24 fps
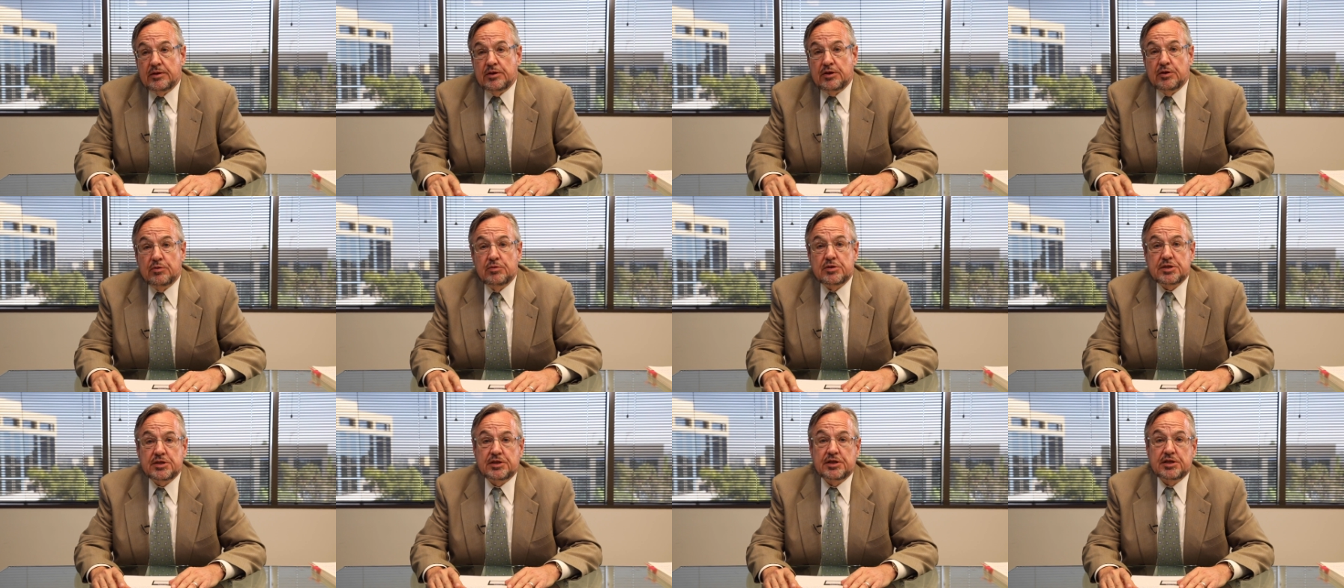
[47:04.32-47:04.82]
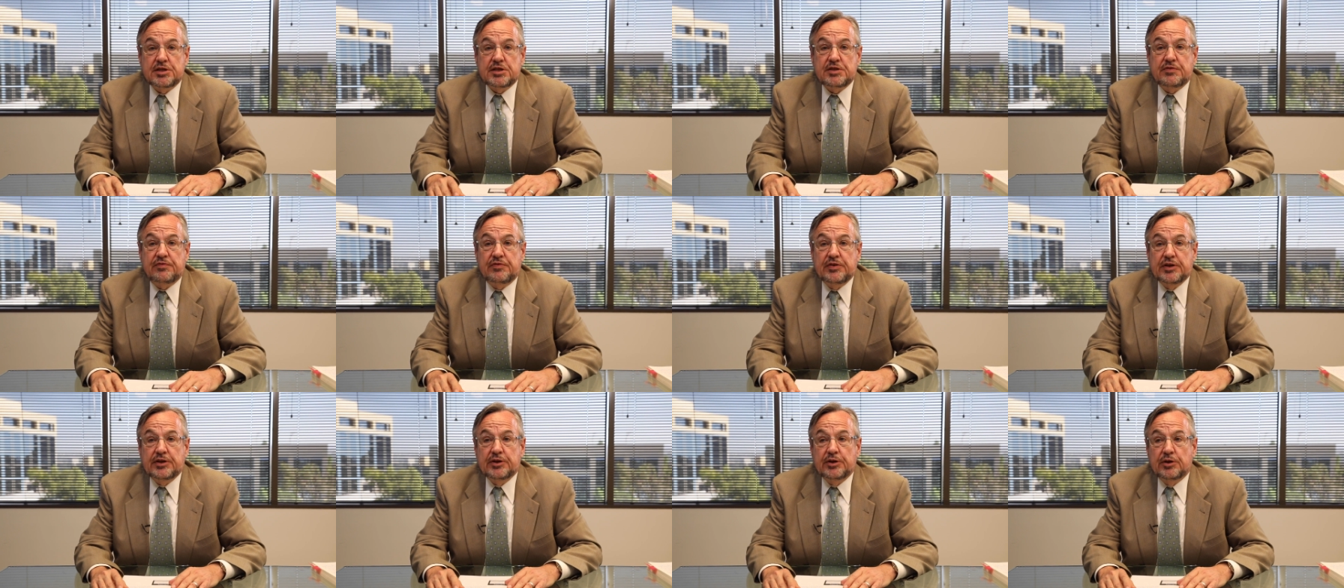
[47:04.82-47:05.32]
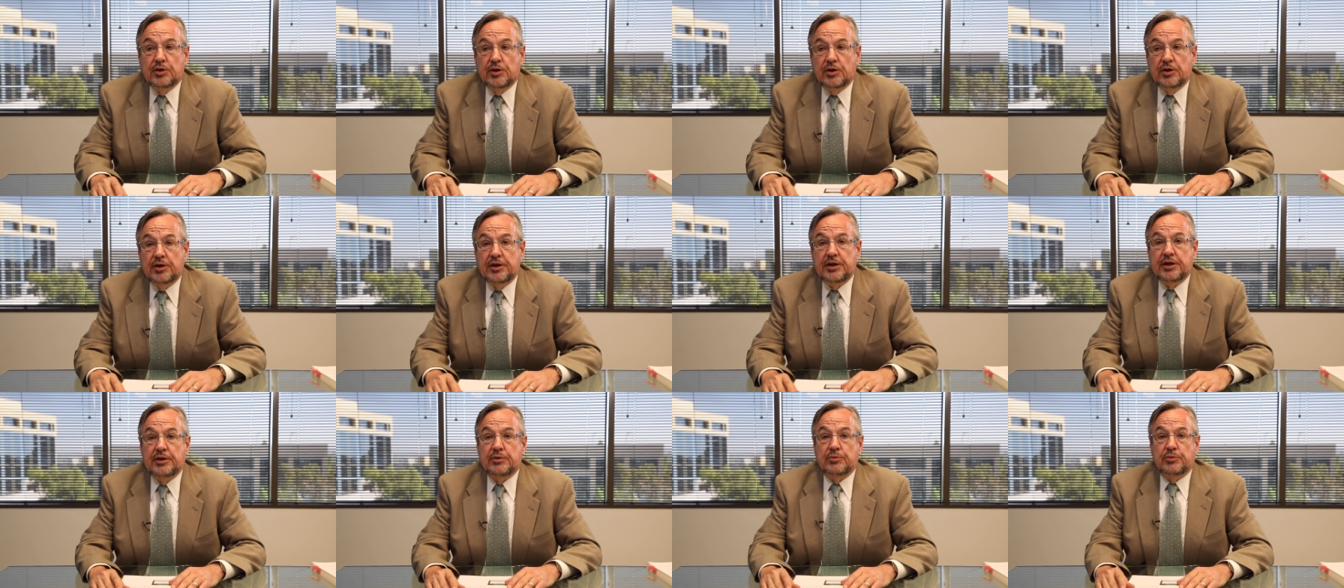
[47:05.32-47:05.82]
useless
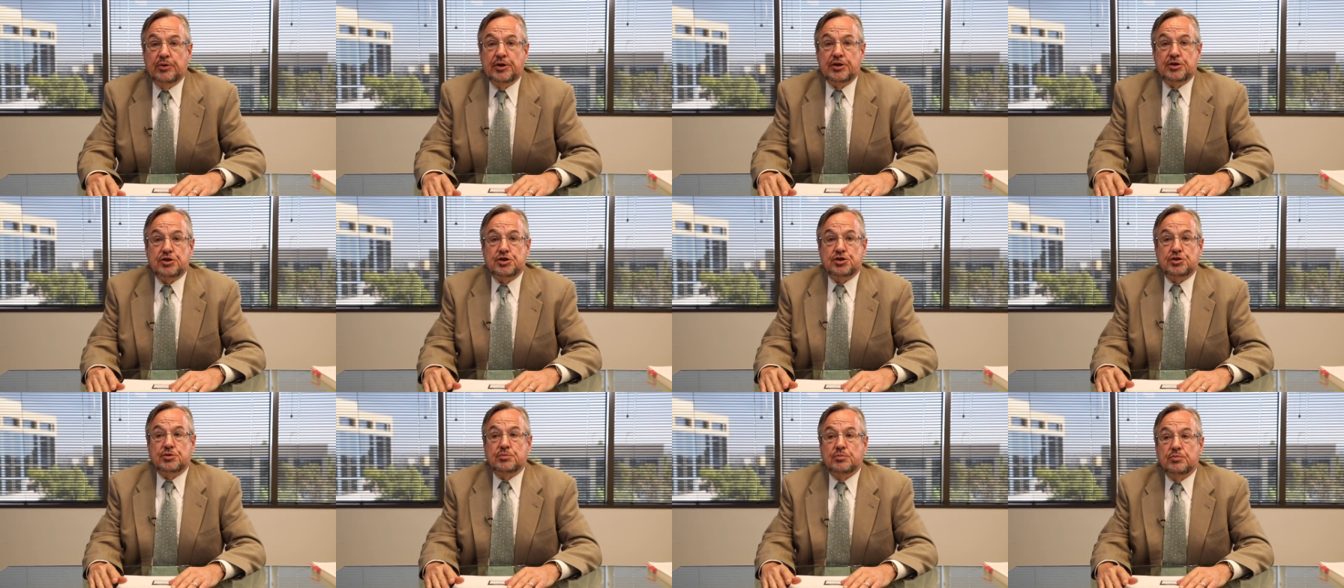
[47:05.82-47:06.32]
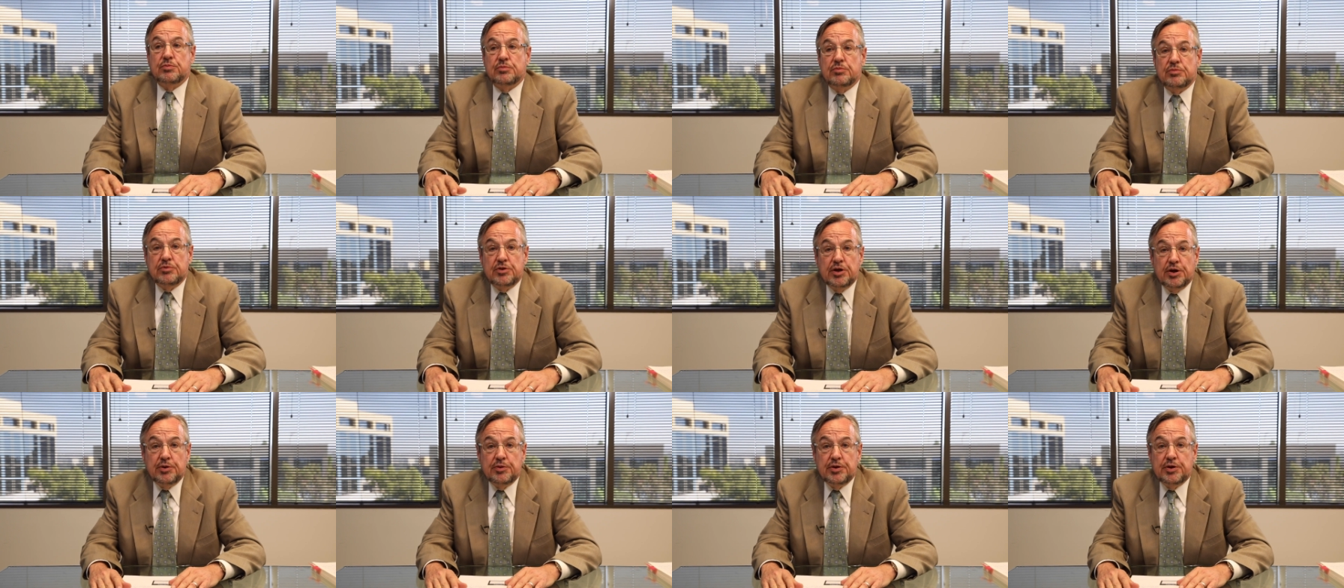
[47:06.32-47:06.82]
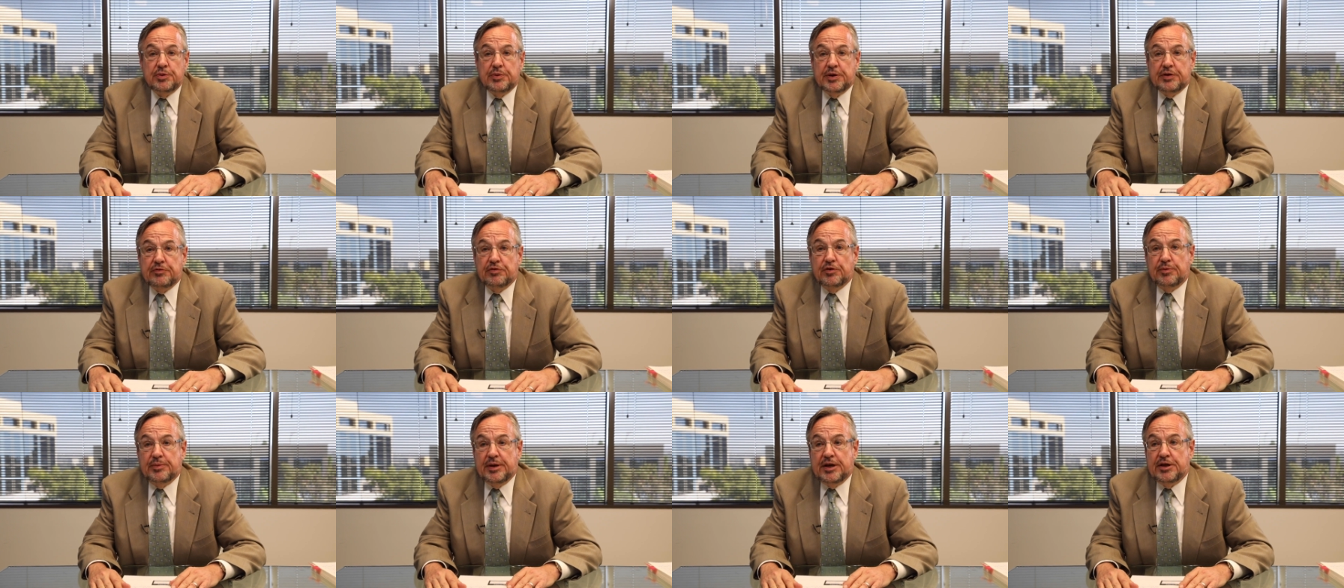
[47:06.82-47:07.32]
filler in which no new
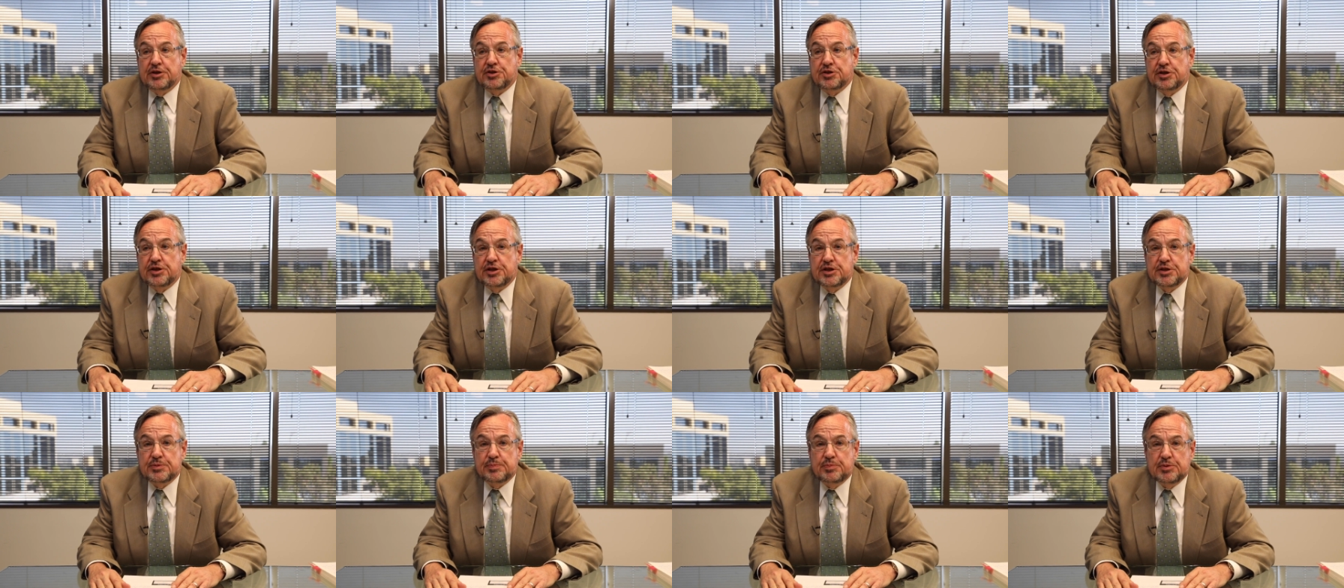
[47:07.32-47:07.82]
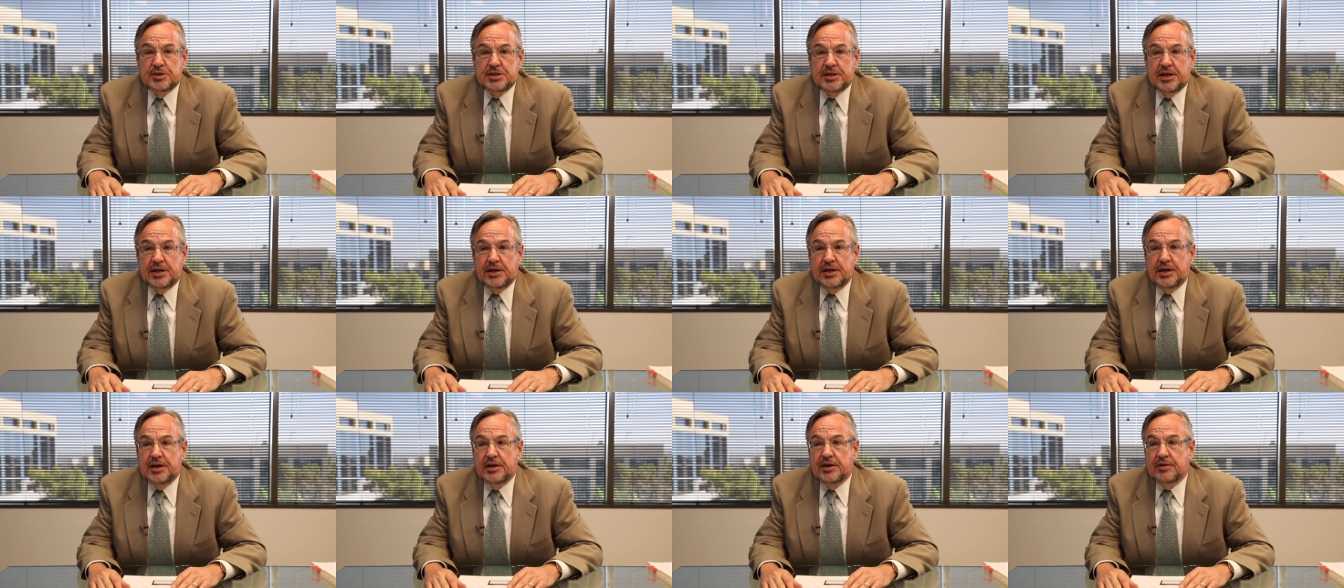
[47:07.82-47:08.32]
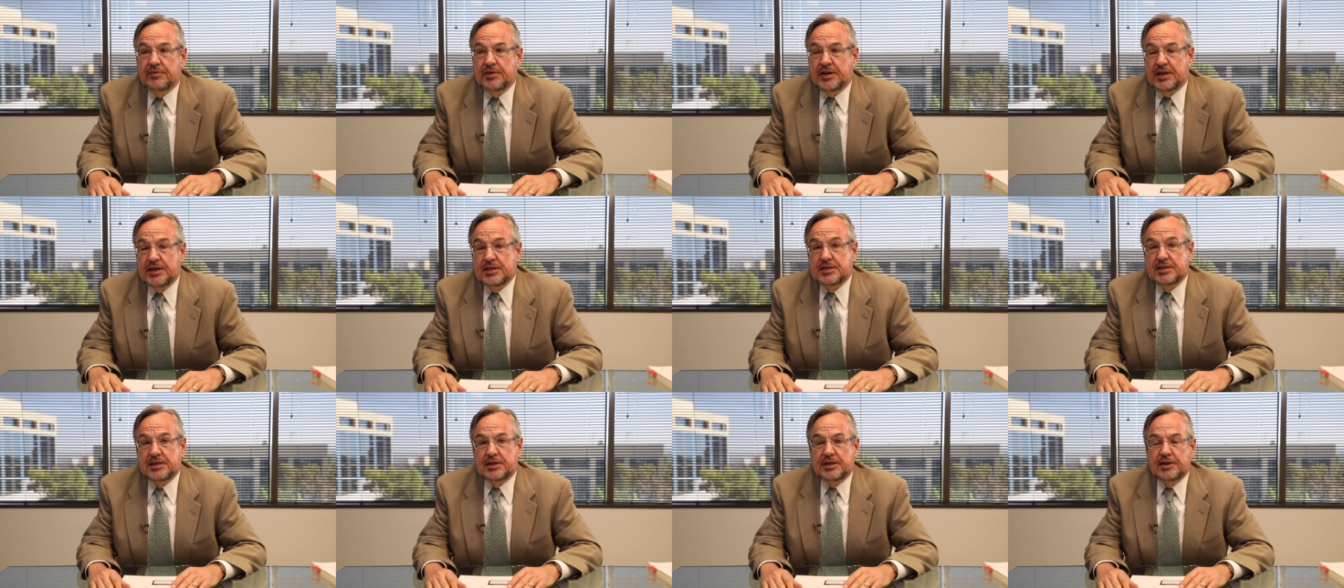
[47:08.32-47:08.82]
information is presented of
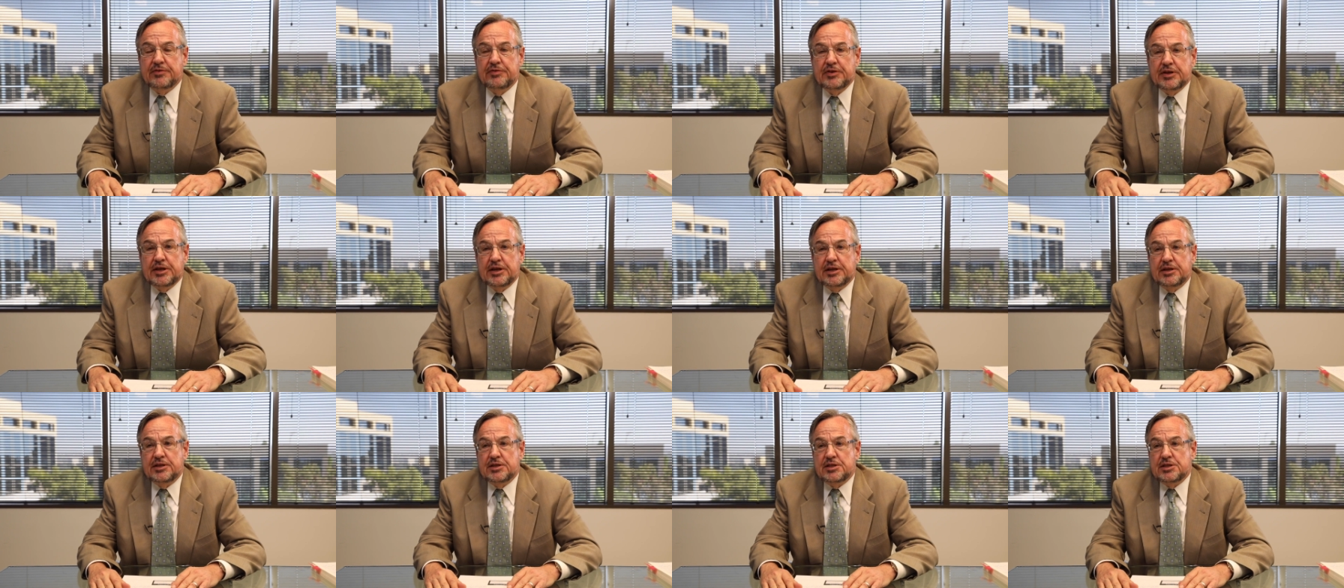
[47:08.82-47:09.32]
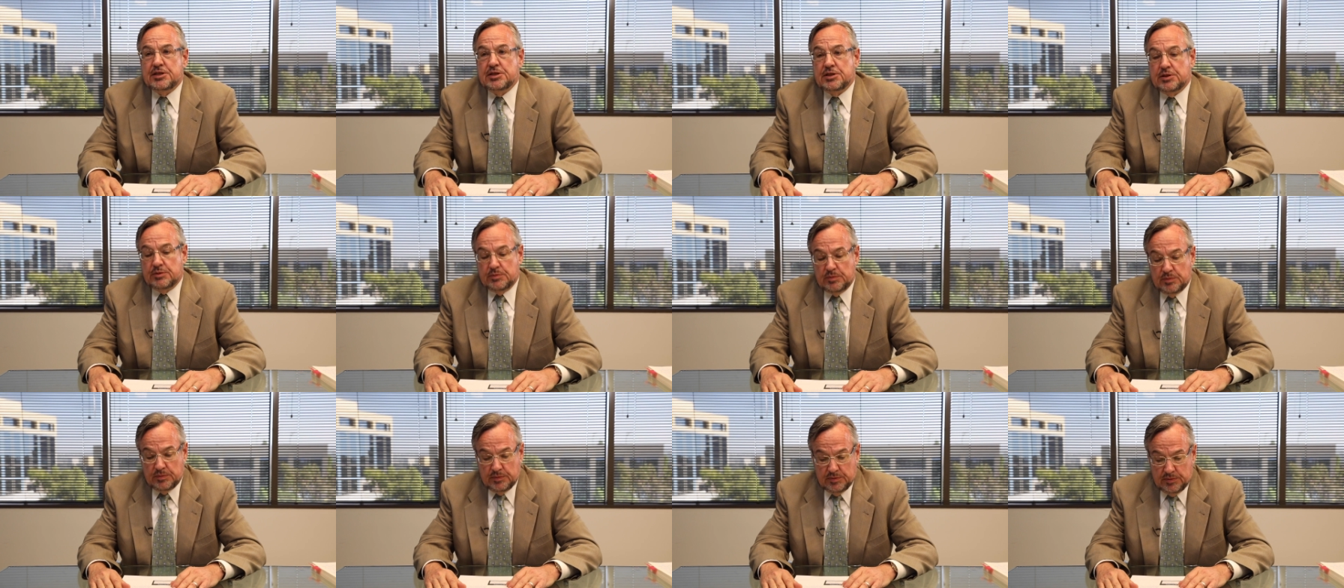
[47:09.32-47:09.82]
any significance.